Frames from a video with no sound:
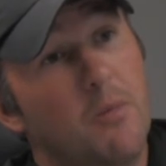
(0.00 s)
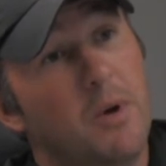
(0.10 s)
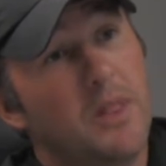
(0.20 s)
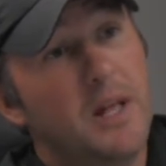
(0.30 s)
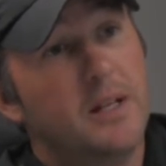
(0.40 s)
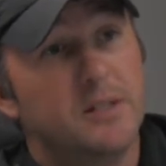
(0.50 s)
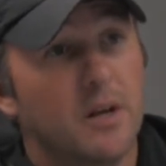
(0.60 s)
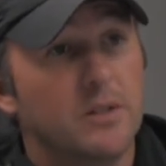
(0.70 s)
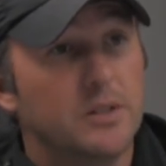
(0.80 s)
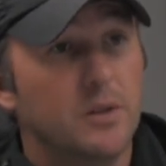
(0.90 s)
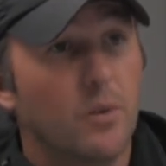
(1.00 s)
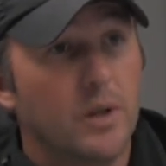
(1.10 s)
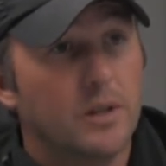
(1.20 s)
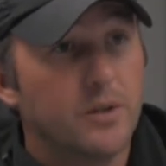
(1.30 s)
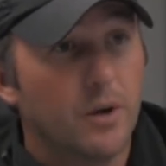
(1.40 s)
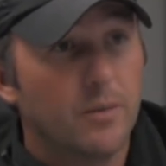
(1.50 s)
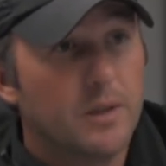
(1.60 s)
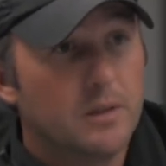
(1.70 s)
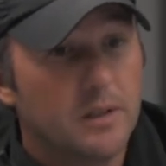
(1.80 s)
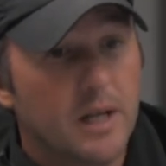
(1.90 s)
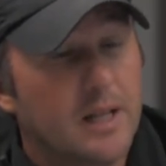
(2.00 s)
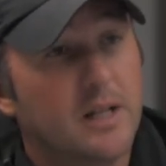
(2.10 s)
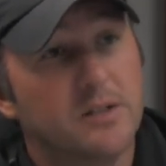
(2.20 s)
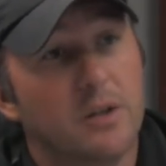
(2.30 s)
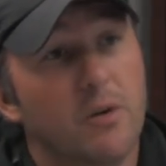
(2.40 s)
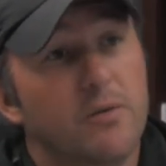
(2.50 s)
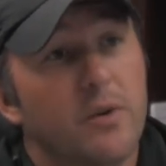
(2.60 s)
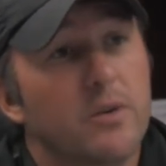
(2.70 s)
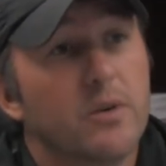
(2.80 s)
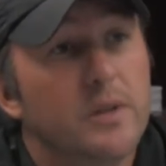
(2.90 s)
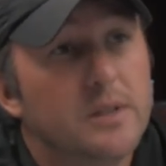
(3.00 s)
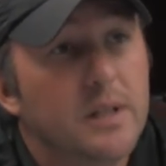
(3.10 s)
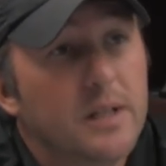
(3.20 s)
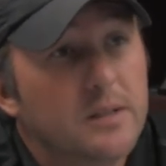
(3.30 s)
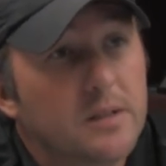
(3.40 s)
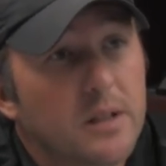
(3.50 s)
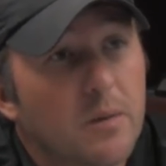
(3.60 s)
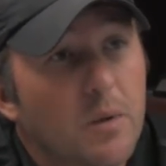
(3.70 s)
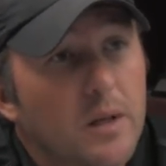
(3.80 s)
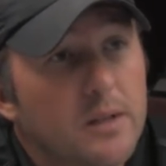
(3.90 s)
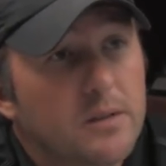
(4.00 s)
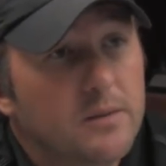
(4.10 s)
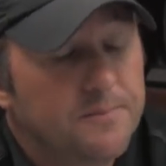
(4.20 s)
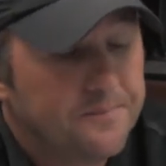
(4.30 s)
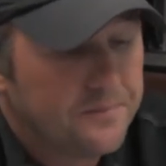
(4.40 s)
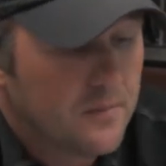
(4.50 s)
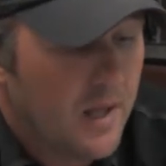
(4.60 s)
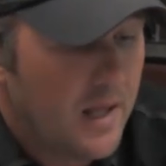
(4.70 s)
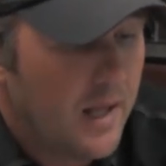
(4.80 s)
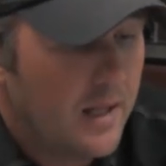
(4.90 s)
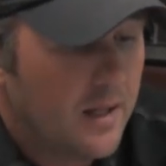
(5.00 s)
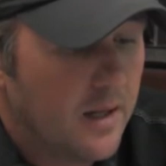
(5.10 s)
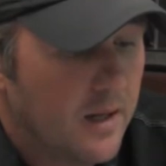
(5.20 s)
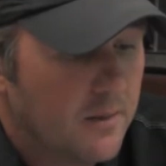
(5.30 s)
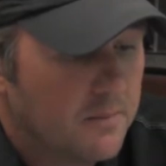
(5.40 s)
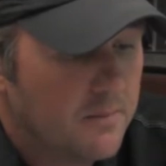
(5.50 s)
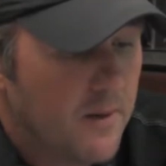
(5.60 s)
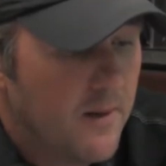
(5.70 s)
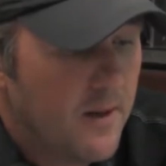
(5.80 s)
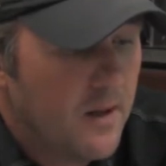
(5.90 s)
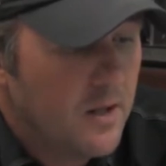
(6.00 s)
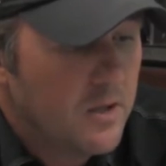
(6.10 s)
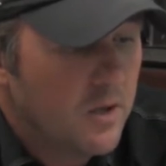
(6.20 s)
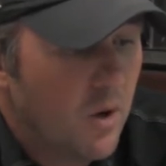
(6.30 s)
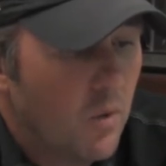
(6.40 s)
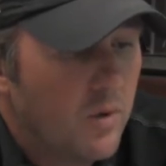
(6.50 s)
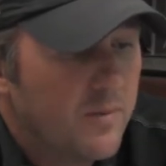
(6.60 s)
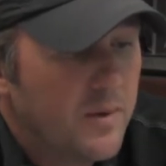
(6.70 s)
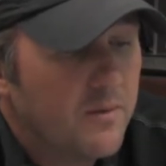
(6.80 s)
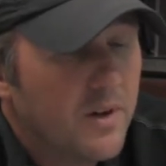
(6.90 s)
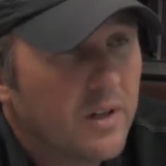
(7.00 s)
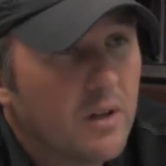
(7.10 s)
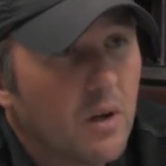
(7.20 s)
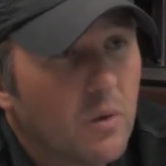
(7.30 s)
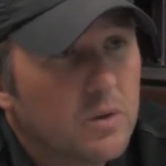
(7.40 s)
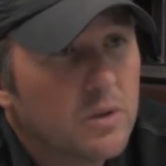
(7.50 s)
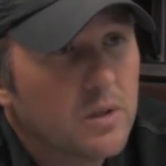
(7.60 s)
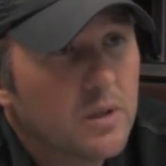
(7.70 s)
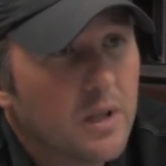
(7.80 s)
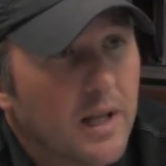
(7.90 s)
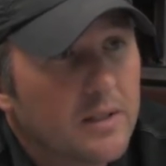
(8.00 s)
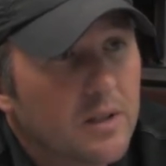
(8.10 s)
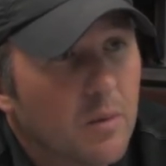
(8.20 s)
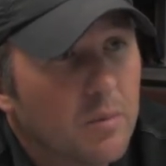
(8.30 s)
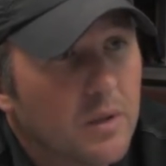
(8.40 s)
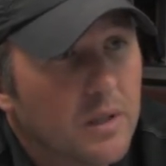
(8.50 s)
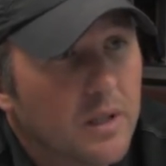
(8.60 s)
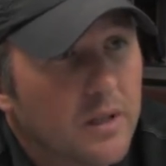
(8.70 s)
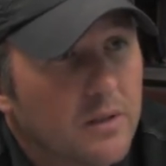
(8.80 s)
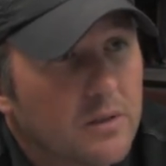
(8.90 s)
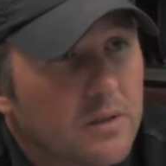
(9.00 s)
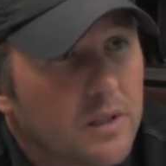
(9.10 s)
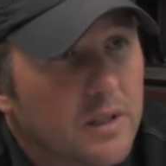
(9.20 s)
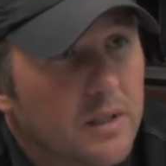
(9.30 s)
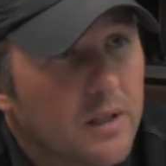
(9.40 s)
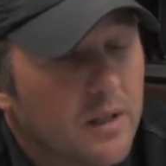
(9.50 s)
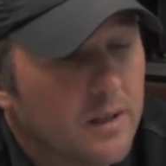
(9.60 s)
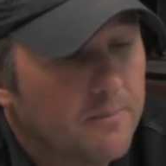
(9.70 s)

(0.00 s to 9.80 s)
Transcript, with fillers: But then it's obviously to win the tournament, and then it's to go further into the NCAAs. And, you know, we've been very close the last couple of years, and,